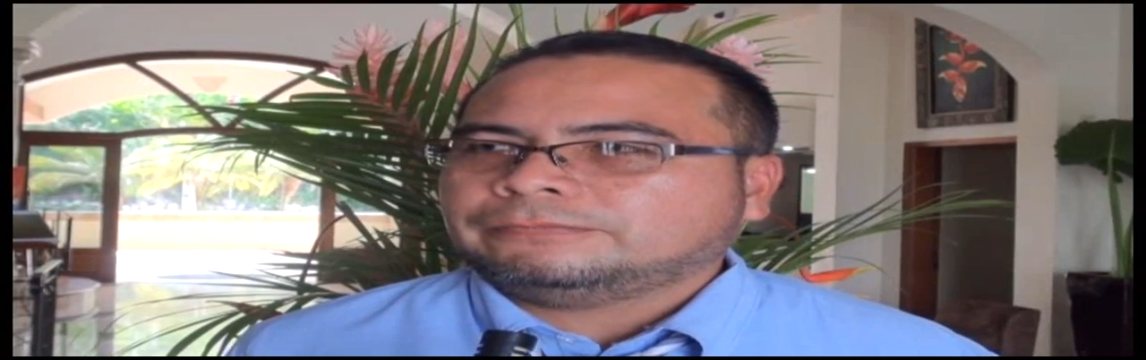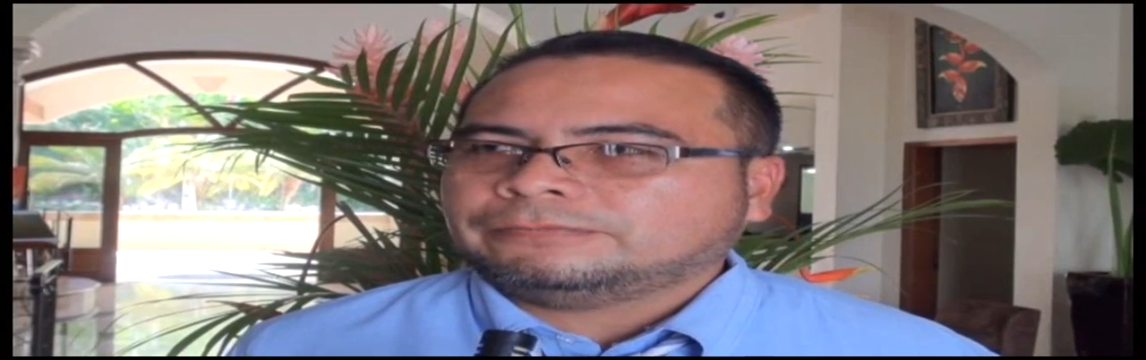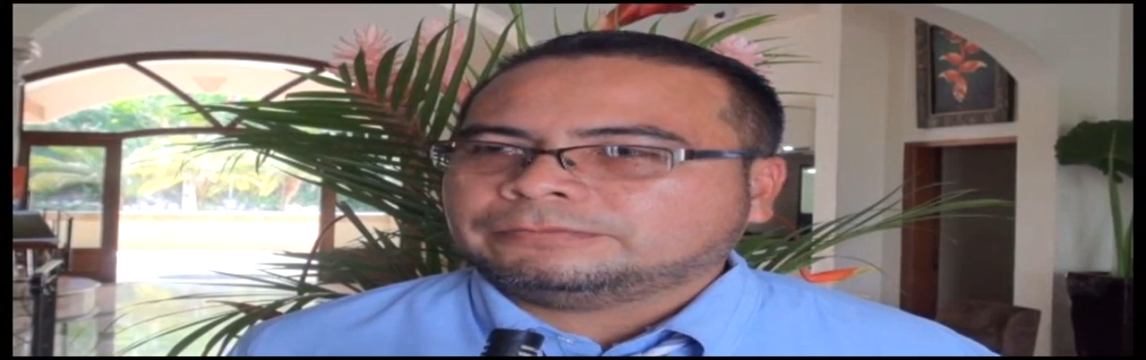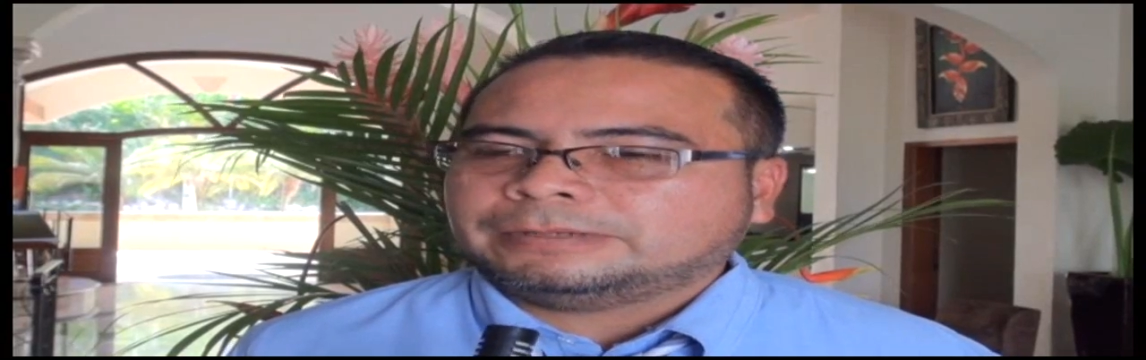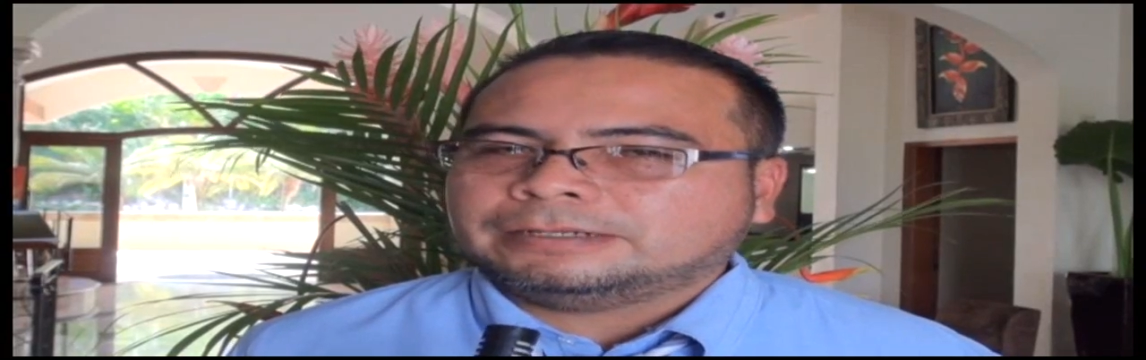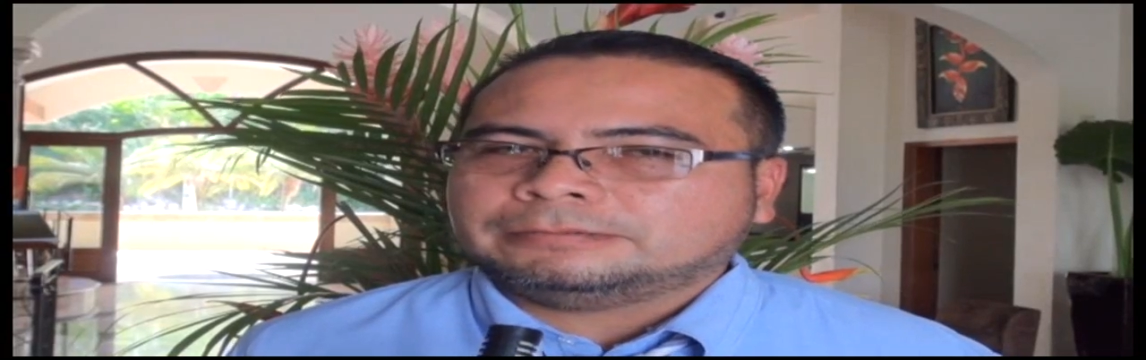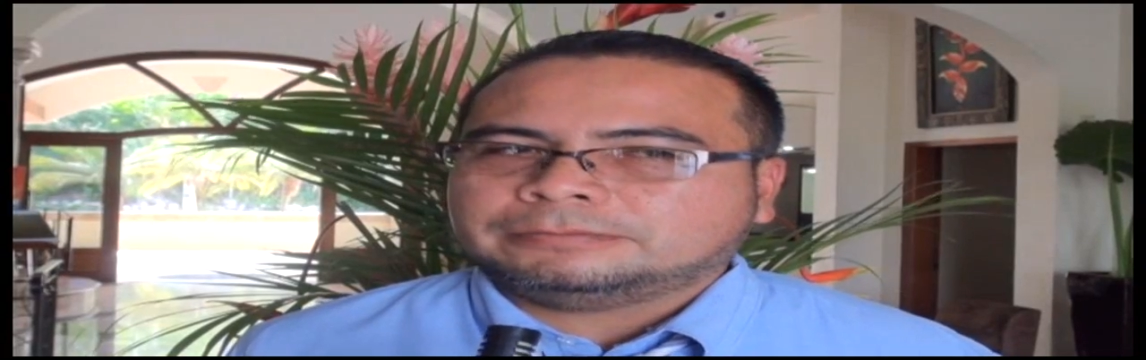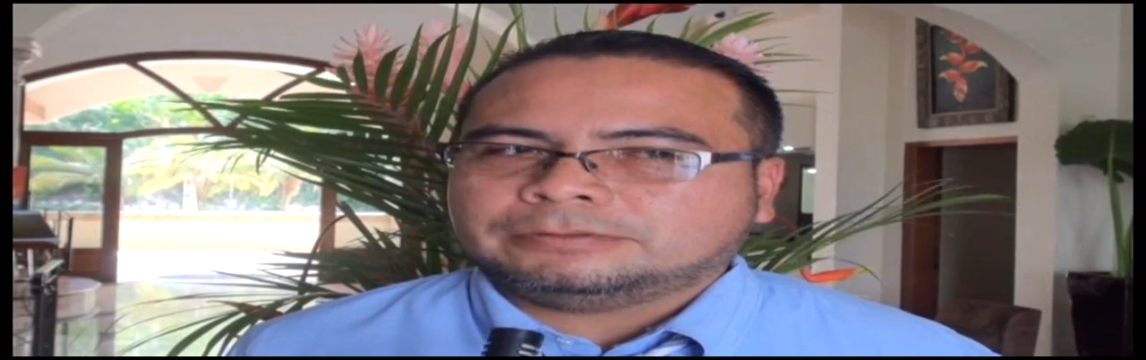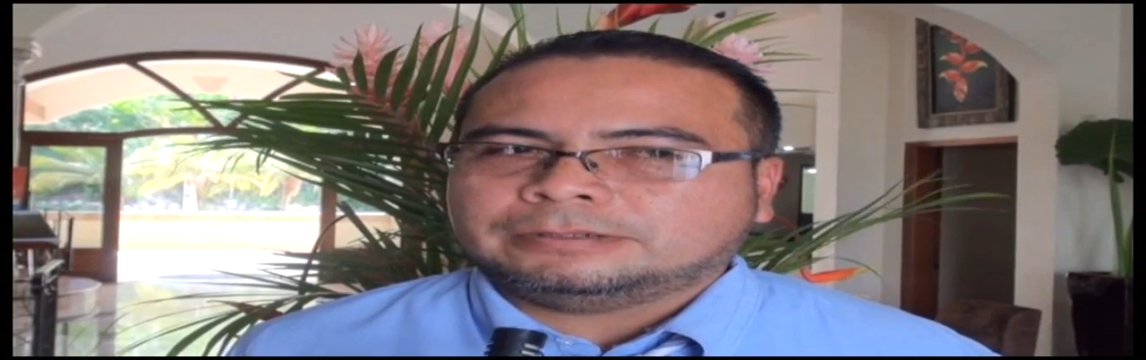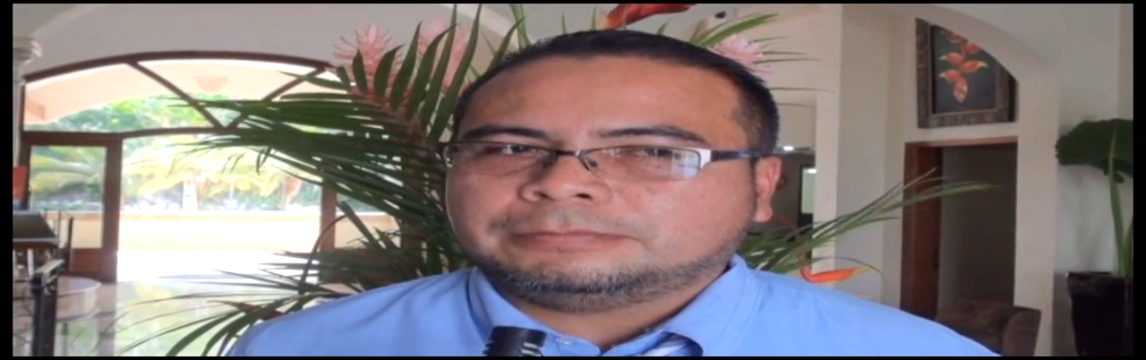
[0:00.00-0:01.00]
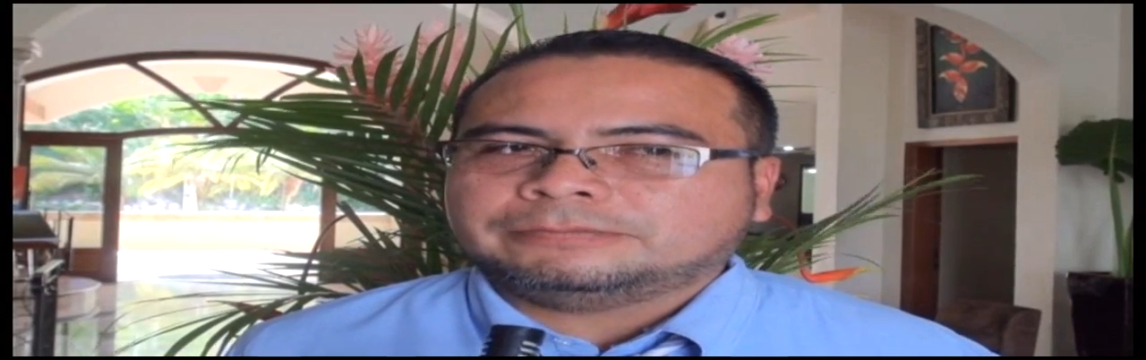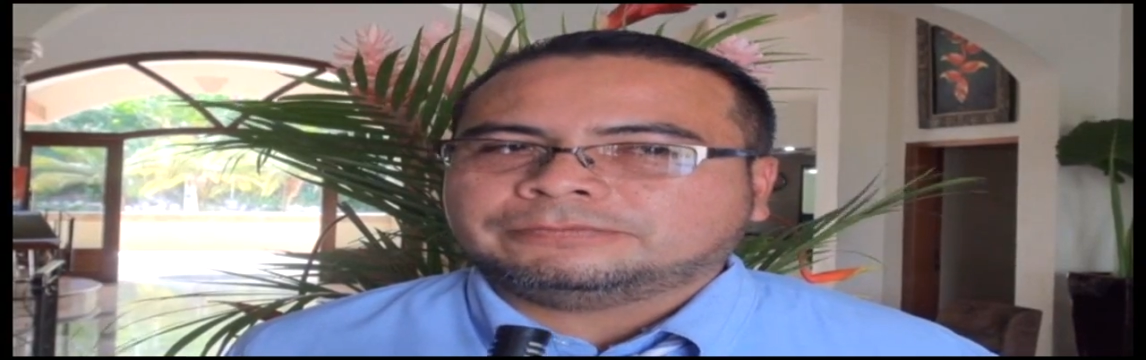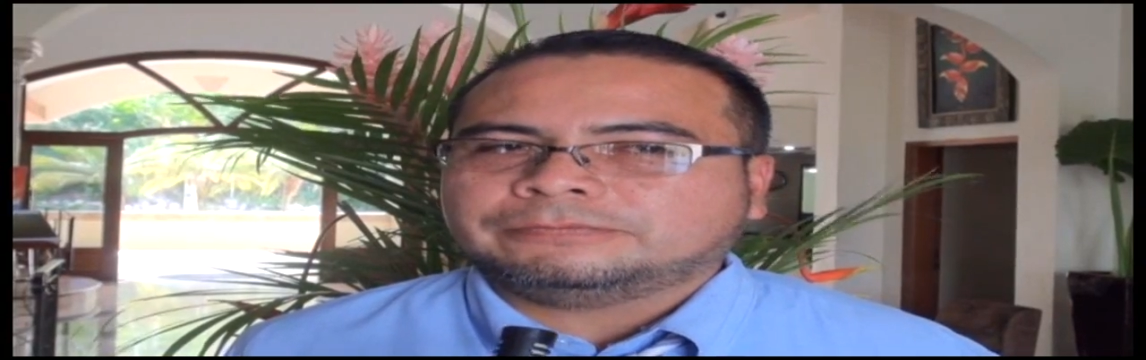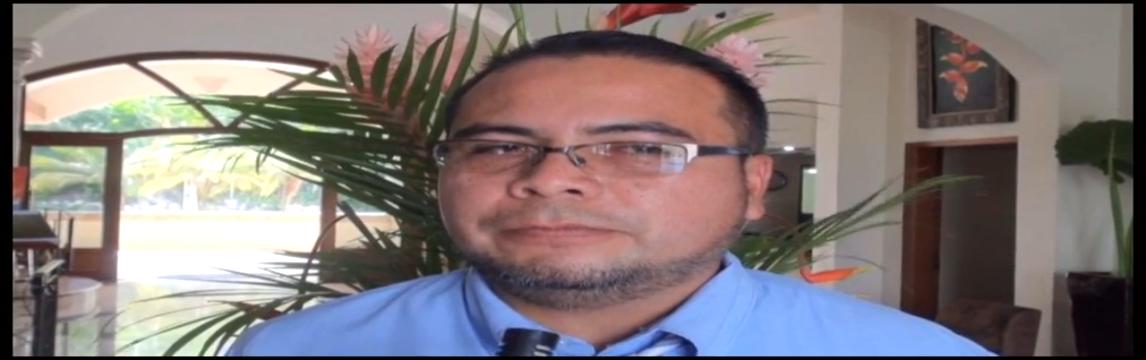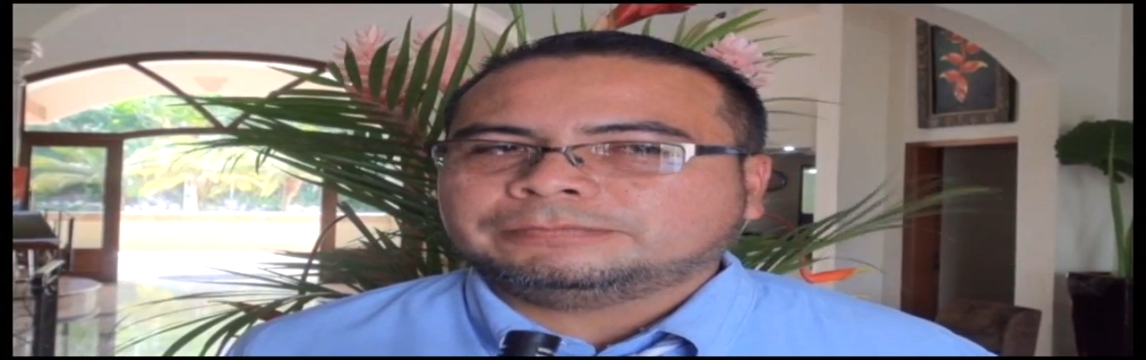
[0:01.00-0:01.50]
football
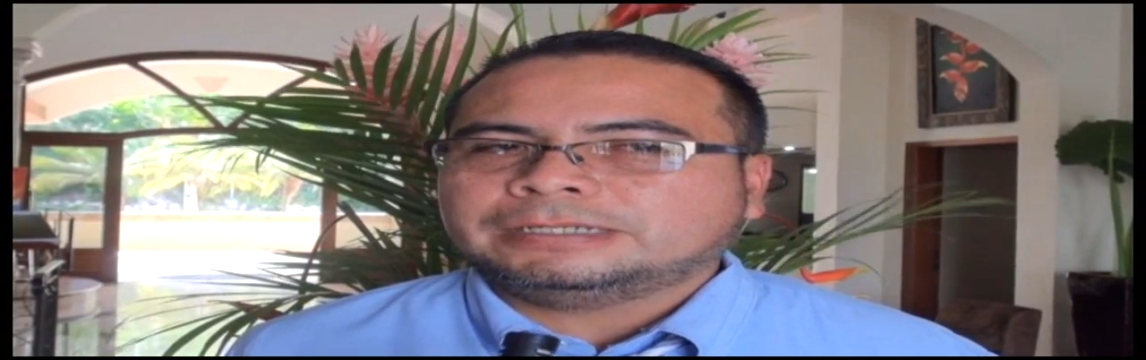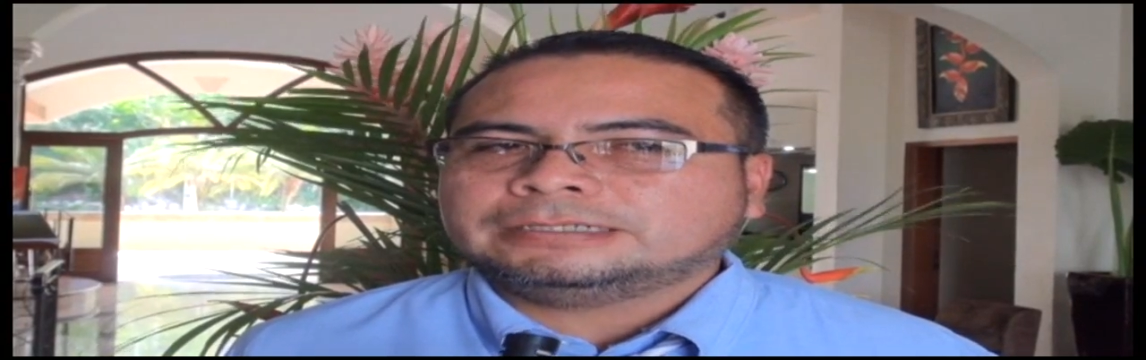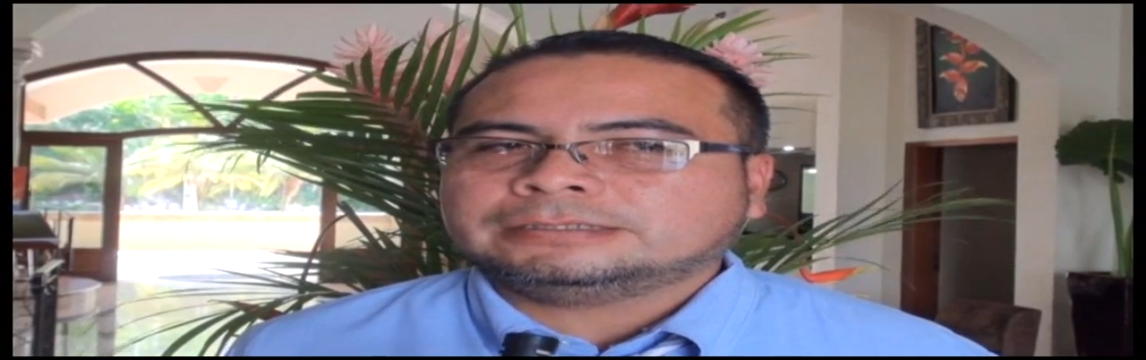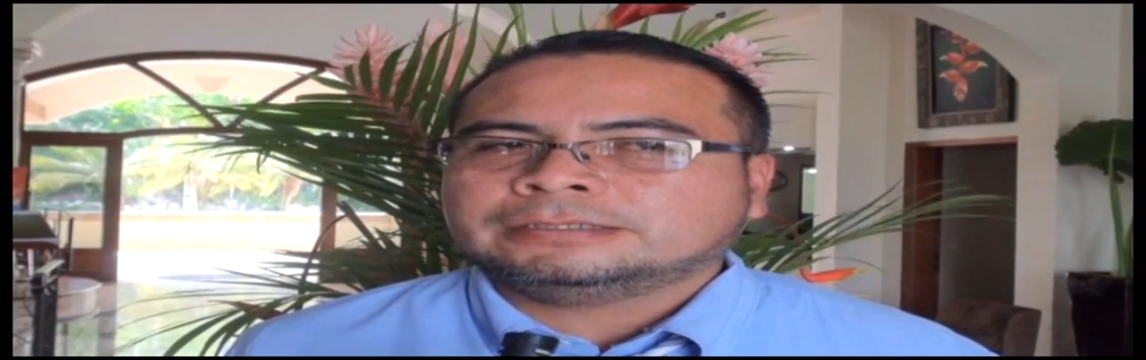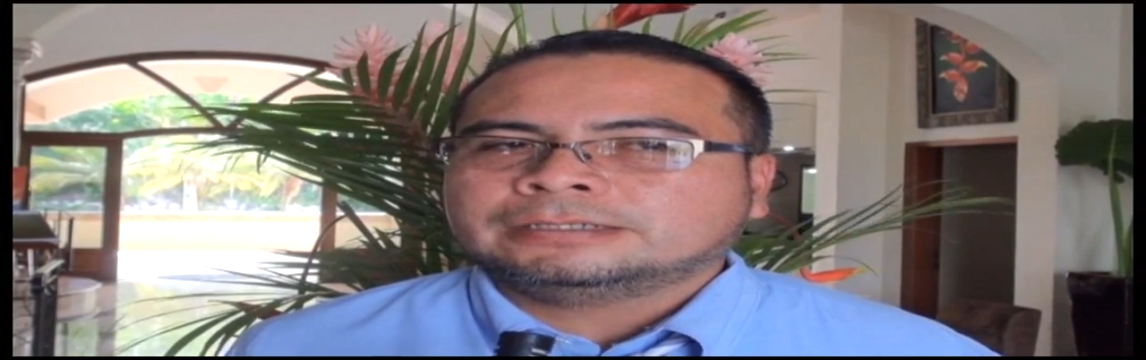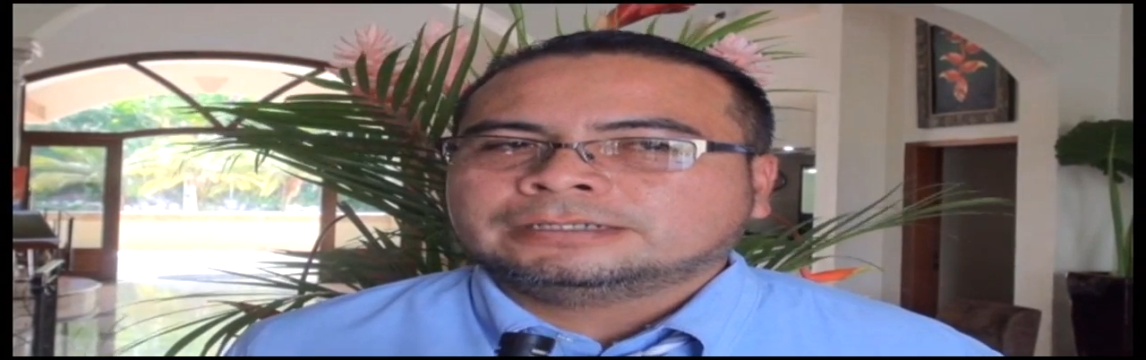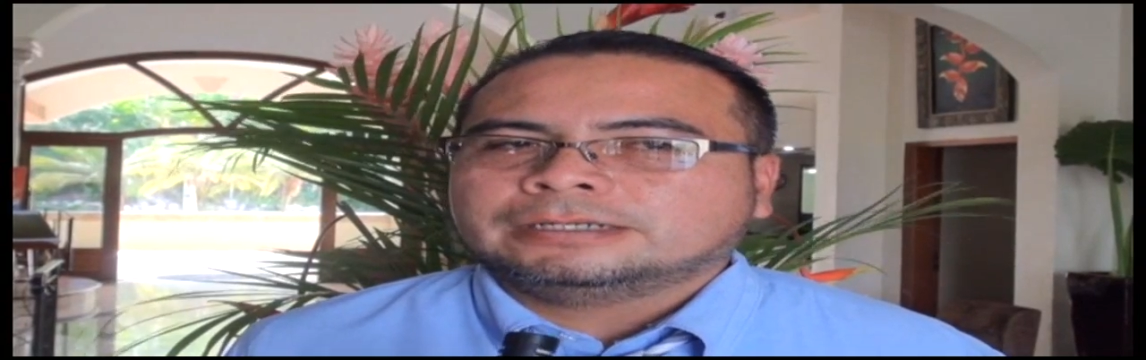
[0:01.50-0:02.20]
tournament for females.